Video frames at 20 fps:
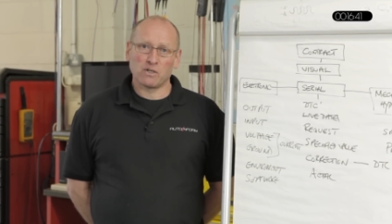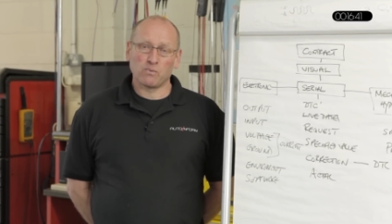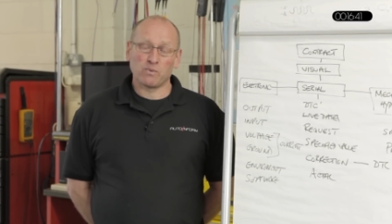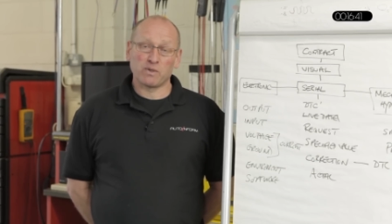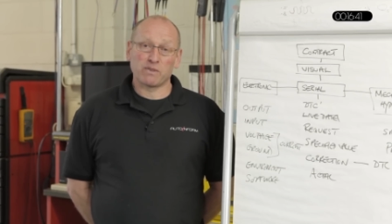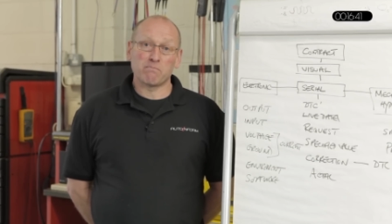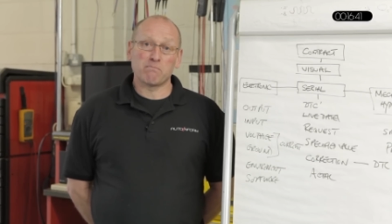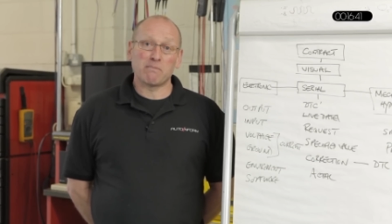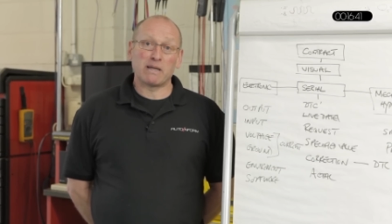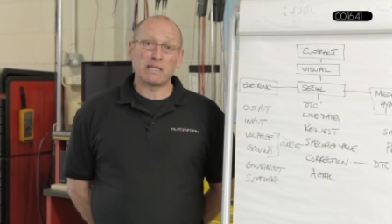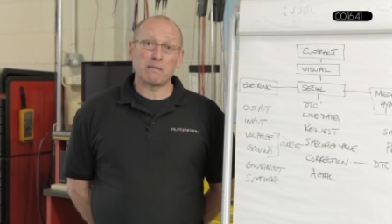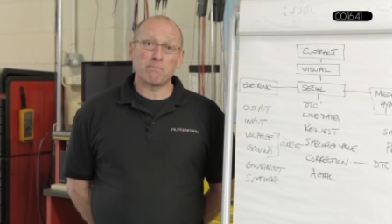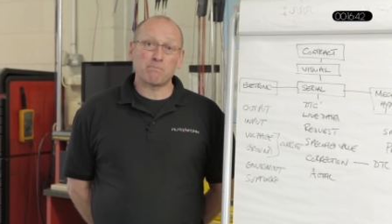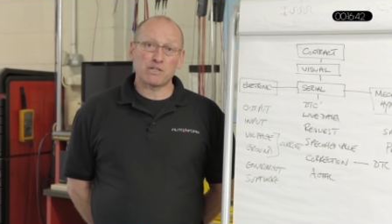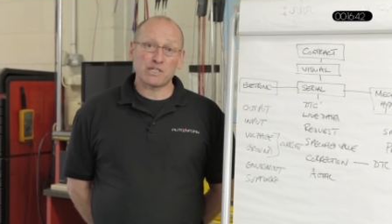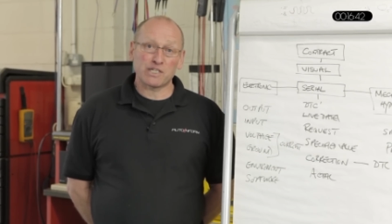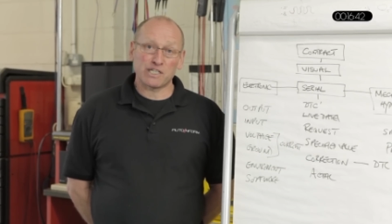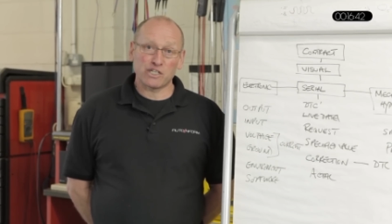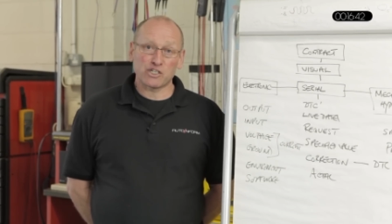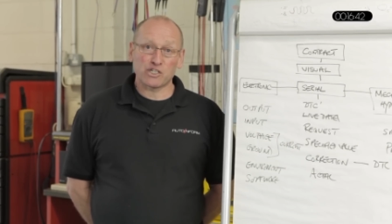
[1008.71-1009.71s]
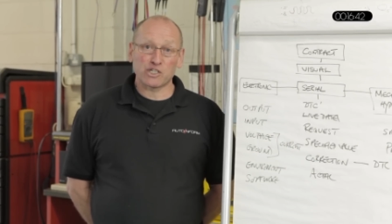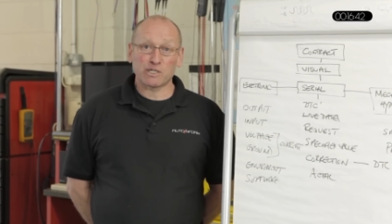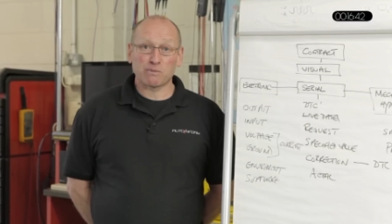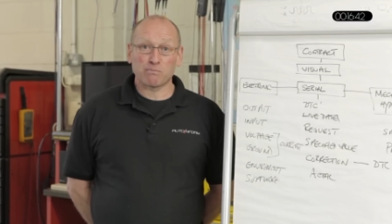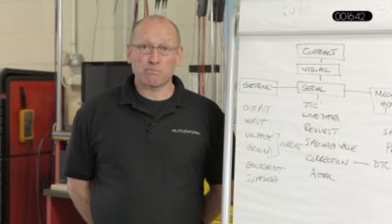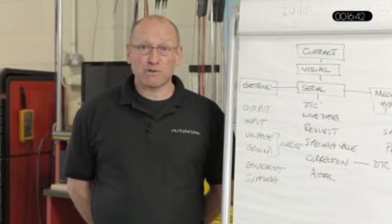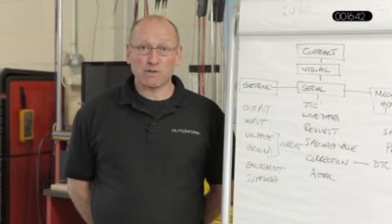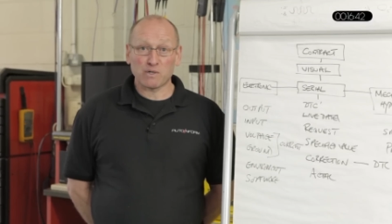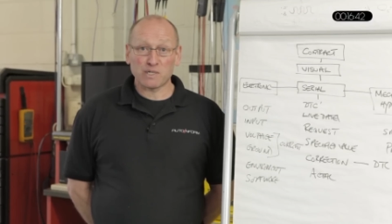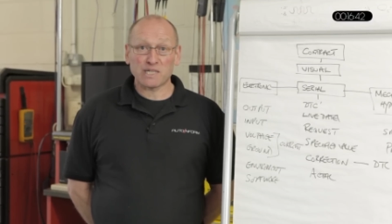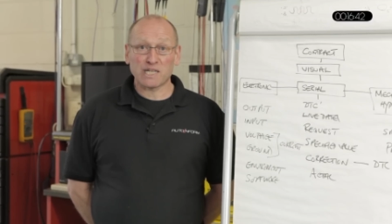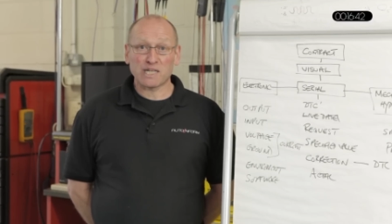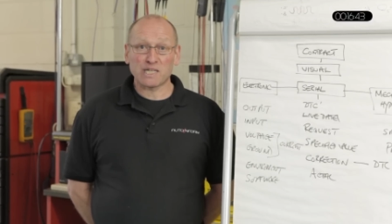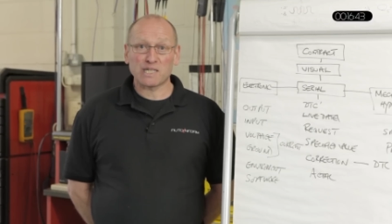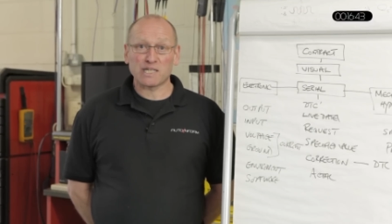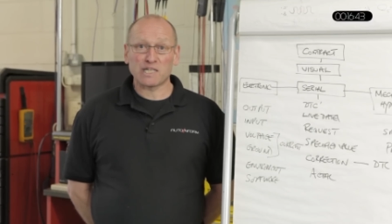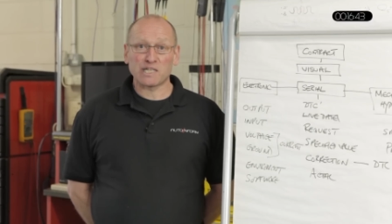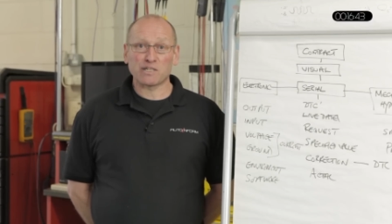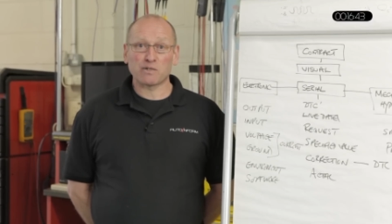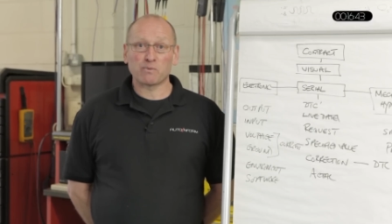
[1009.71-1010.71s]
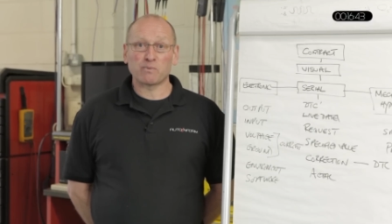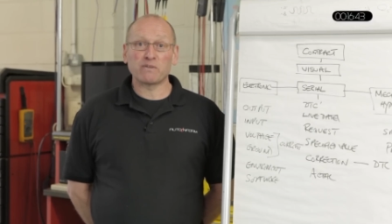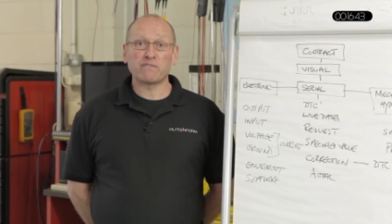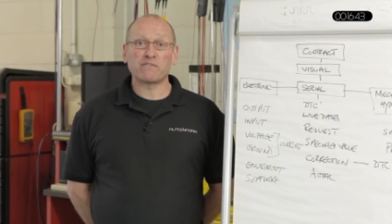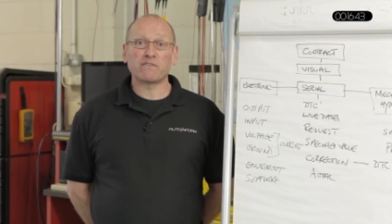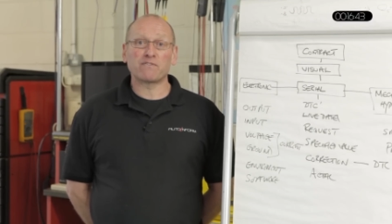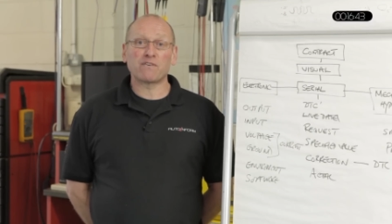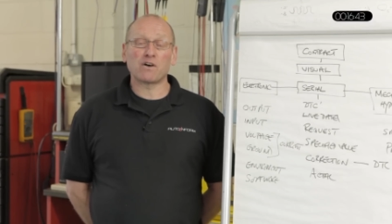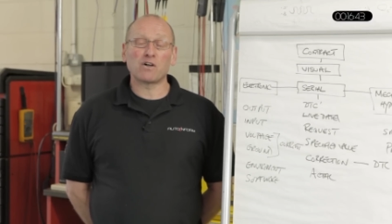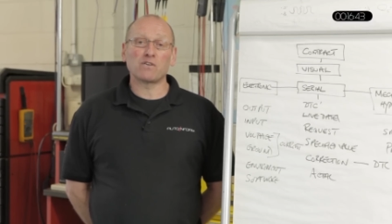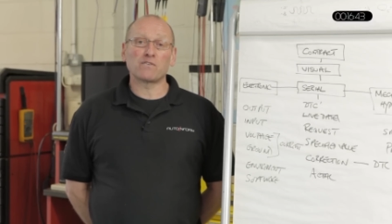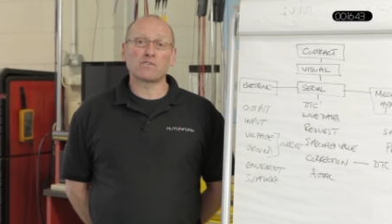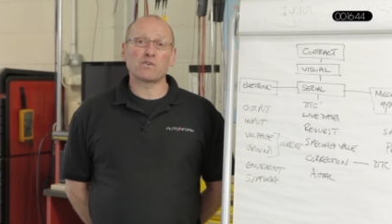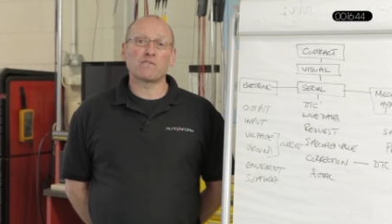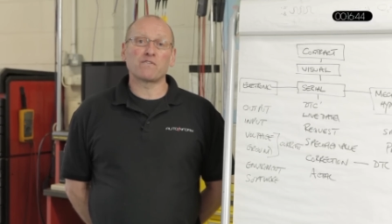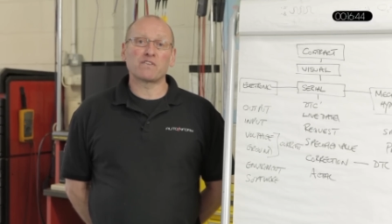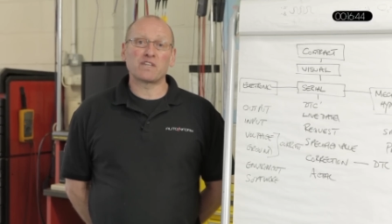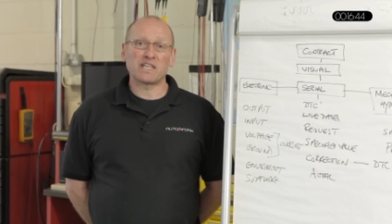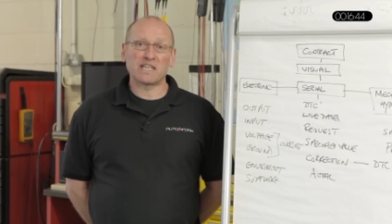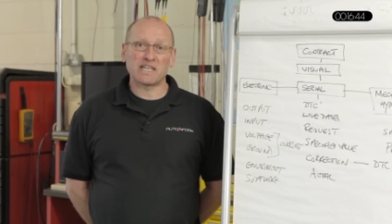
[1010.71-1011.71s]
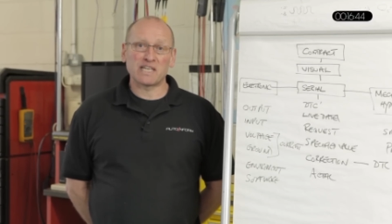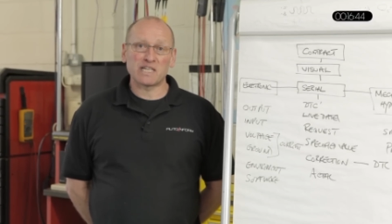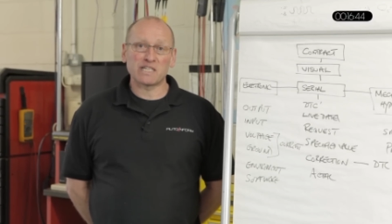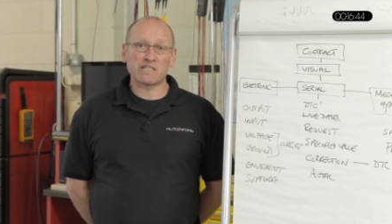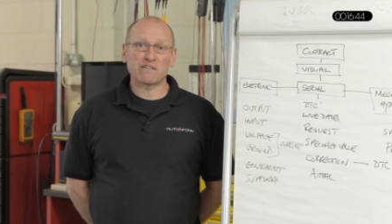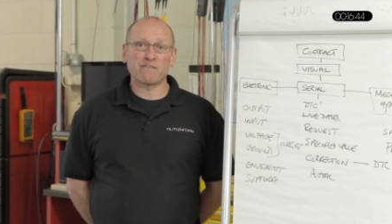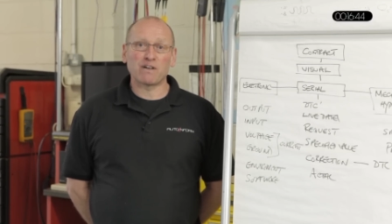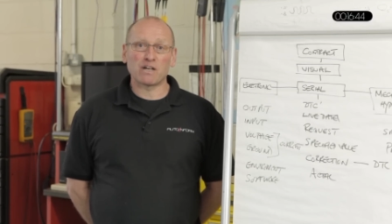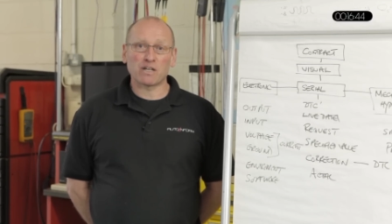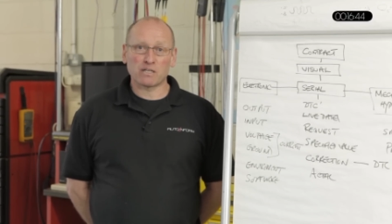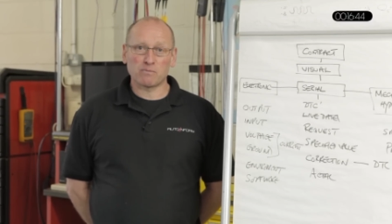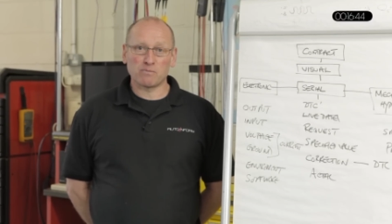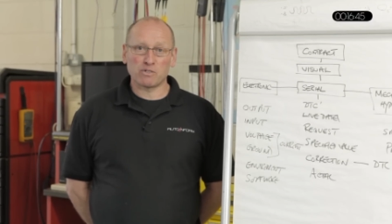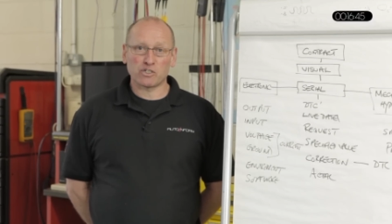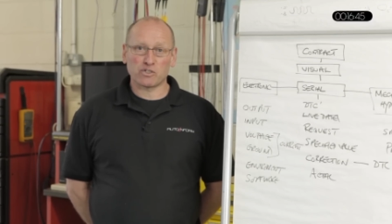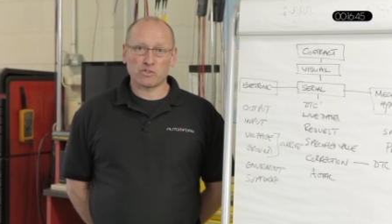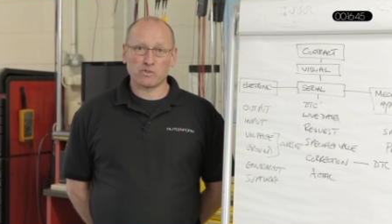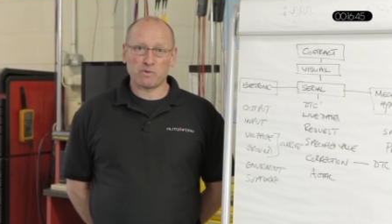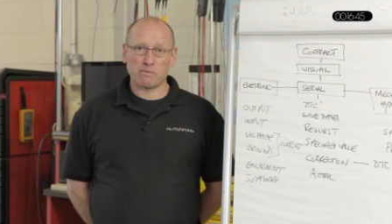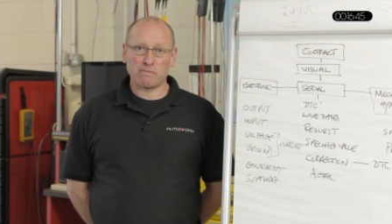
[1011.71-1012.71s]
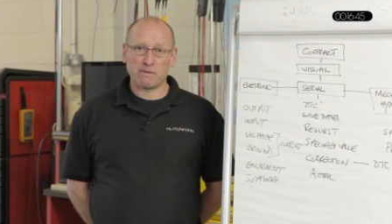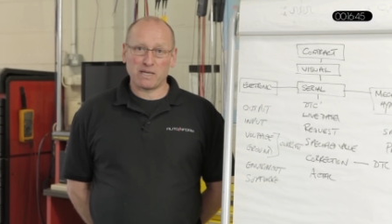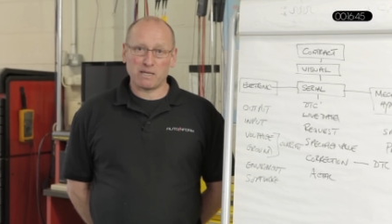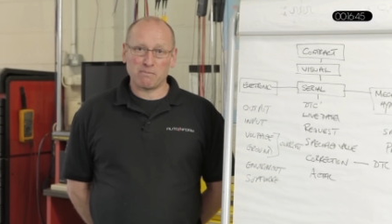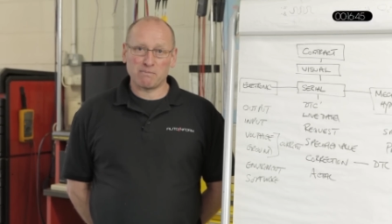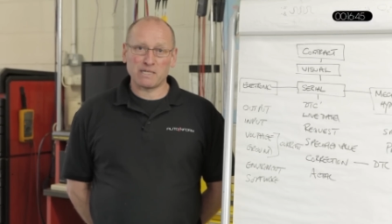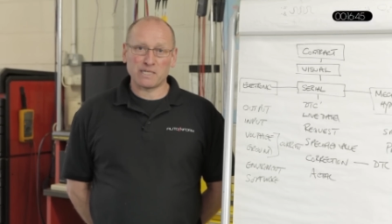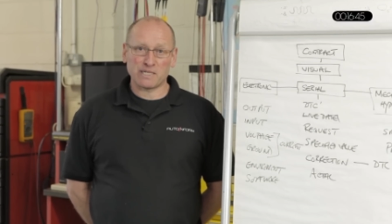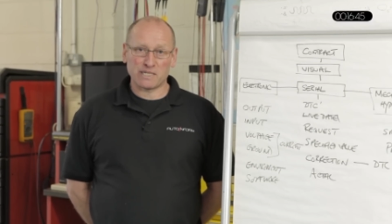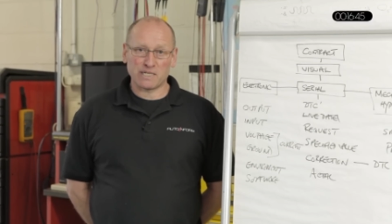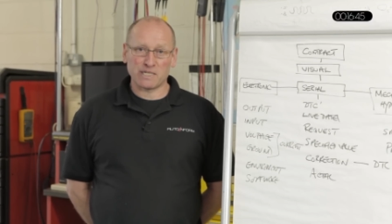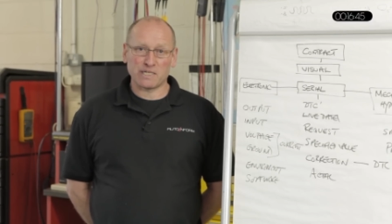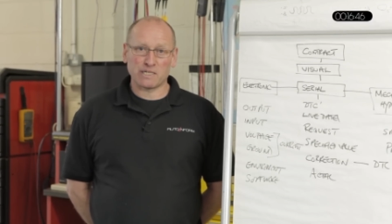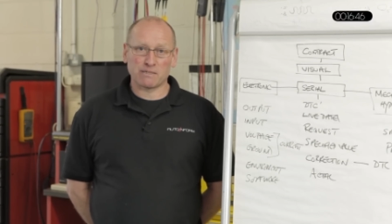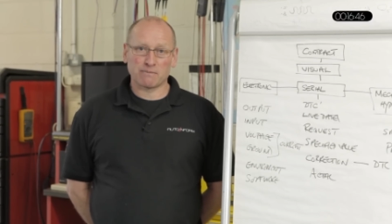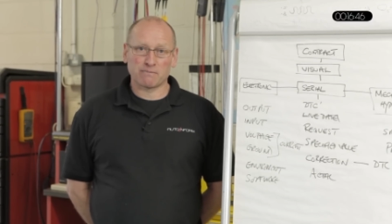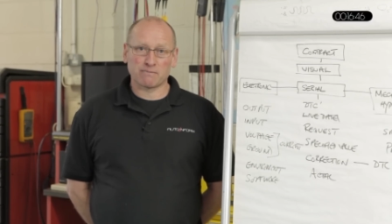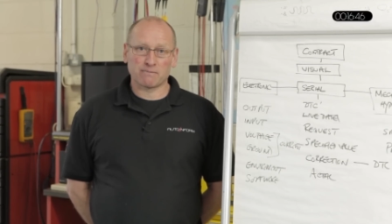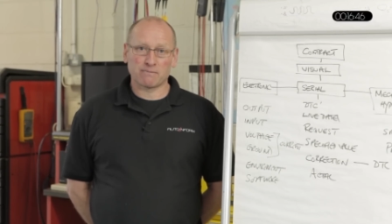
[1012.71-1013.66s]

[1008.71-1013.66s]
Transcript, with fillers: with many procedures and processes that we've evolved over the years of our commercial repair business.